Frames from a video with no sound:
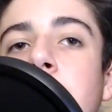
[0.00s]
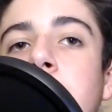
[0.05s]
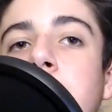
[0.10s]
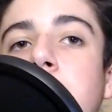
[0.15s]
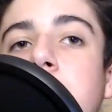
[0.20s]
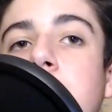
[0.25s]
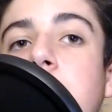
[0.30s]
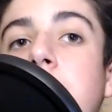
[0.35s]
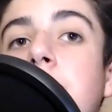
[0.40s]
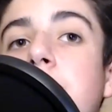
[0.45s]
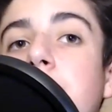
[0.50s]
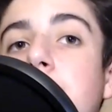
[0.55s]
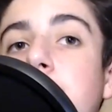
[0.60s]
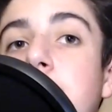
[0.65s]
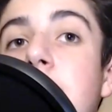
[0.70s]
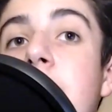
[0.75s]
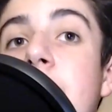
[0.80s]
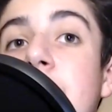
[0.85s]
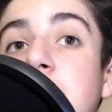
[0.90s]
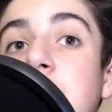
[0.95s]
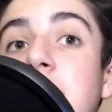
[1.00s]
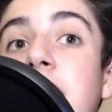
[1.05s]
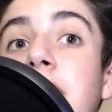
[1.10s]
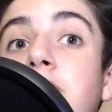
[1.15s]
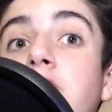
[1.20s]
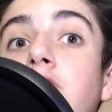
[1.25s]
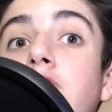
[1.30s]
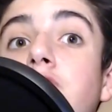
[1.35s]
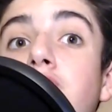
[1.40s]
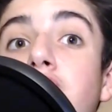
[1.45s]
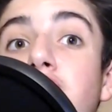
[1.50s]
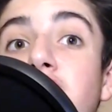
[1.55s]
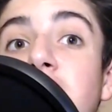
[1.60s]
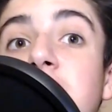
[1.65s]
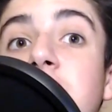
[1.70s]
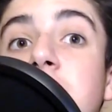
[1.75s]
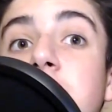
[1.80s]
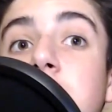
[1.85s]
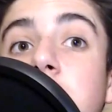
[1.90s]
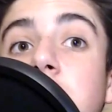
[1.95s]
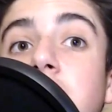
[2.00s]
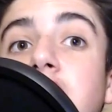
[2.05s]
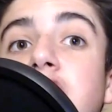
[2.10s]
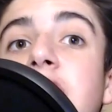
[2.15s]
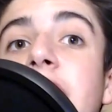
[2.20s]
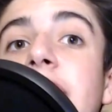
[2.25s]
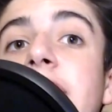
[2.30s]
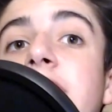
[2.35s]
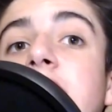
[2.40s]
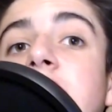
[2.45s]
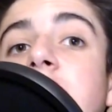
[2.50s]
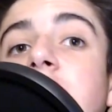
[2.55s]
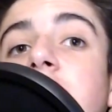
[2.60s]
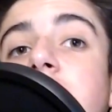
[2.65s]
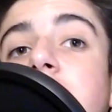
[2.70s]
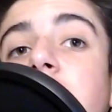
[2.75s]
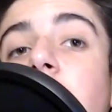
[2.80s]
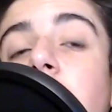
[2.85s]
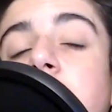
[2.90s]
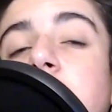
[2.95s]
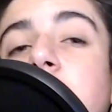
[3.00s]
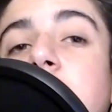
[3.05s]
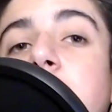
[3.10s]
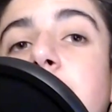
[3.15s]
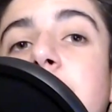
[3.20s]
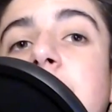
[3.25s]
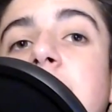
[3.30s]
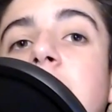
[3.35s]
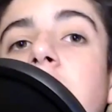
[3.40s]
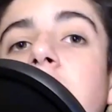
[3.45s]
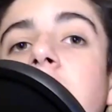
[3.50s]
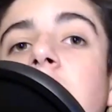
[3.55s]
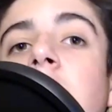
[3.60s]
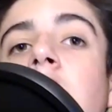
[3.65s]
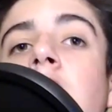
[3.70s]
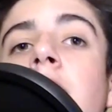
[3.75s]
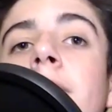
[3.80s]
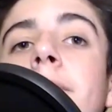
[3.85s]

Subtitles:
But the Magic have looked really good. Jalen Suggs has been good.